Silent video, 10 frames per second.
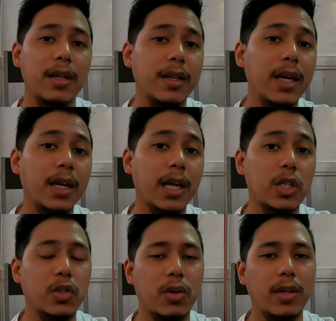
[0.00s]
Then I
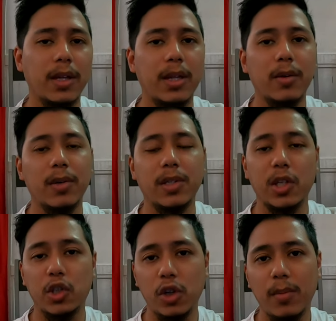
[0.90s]
saw that there was a
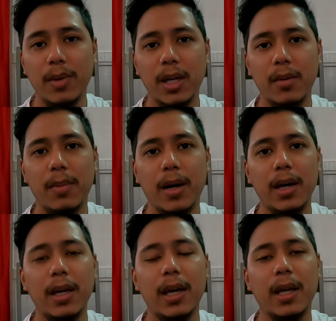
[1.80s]
shop
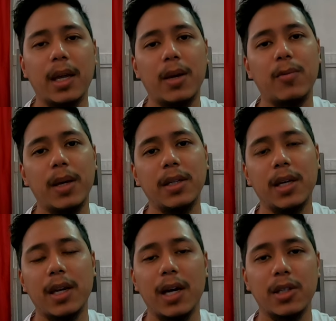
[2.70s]
nearby, and I
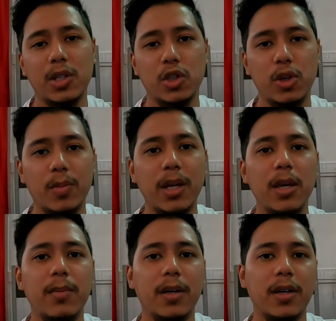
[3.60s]
went and asked the
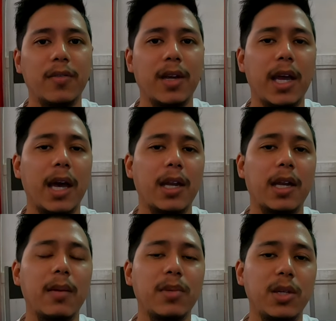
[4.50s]
shopkeeper if he had
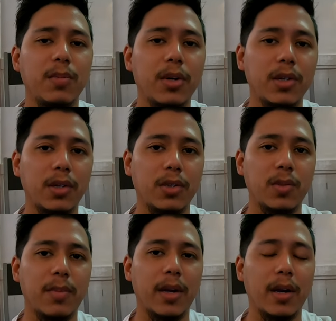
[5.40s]
an empty bottle to
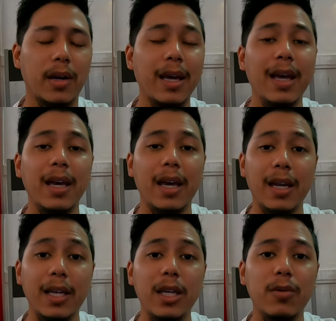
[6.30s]
spare,
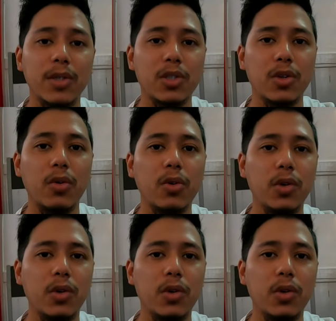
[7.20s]
and he was so